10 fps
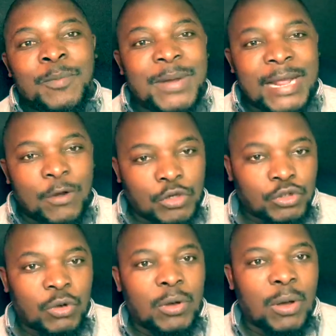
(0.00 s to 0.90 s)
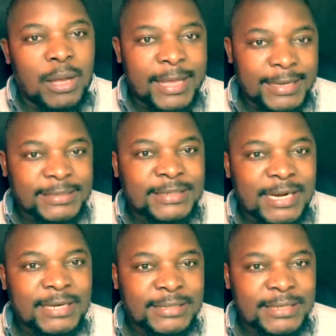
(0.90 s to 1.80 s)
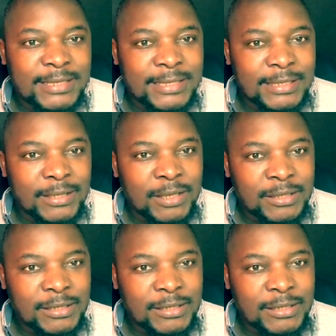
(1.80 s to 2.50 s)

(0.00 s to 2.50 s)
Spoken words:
But I also extract the